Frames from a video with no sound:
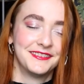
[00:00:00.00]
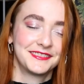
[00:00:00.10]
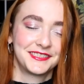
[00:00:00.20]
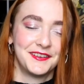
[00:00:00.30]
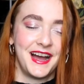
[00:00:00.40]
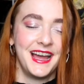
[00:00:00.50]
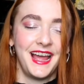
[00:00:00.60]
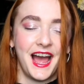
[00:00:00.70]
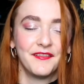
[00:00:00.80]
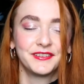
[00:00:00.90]
so I
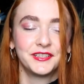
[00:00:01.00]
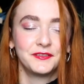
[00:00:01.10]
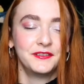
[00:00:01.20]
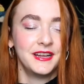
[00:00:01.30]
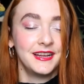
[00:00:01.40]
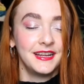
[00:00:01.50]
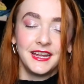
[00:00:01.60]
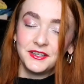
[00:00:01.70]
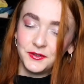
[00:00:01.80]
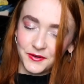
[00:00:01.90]
have to
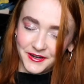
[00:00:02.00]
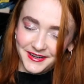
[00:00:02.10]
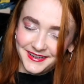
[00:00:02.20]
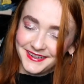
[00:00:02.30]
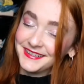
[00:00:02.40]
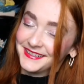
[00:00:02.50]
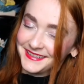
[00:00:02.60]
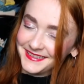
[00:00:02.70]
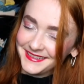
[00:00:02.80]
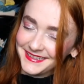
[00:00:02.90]
endure
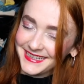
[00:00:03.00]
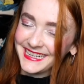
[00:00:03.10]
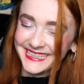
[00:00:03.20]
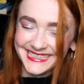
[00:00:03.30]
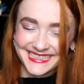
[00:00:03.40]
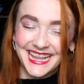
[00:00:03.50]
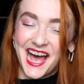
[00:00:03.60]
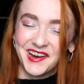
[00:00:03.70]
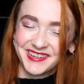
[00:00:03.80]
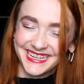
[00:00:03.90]
his
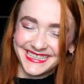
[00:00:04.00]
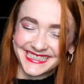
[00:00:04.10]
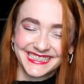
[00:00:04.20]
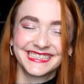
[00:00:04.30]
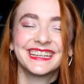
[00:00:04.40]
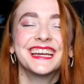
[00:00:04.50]
loudness